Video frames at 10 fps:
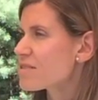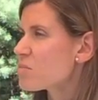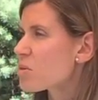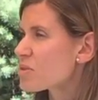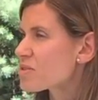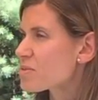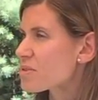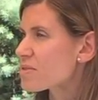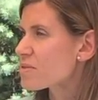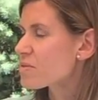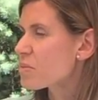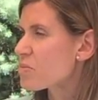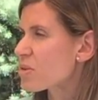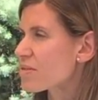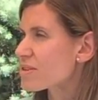some moments with the
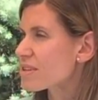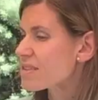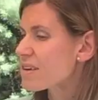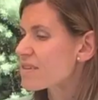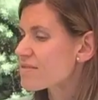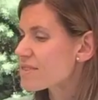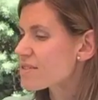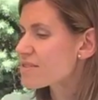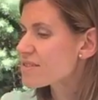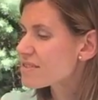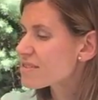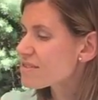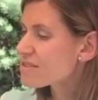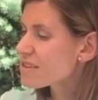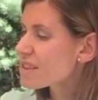people I really love.
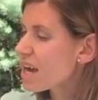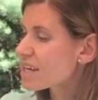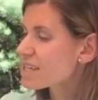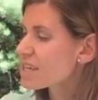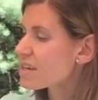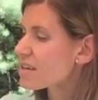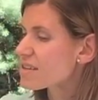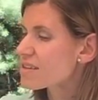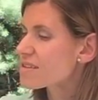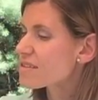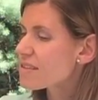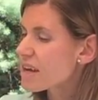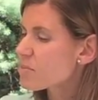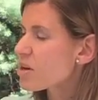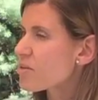There's a lot here, and it's a
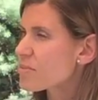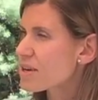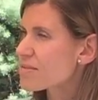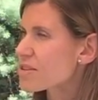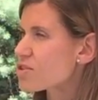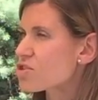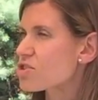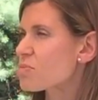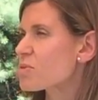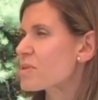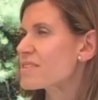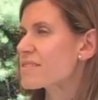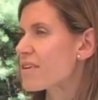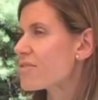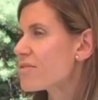lot about my relationship with
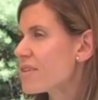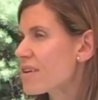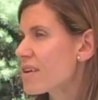myself,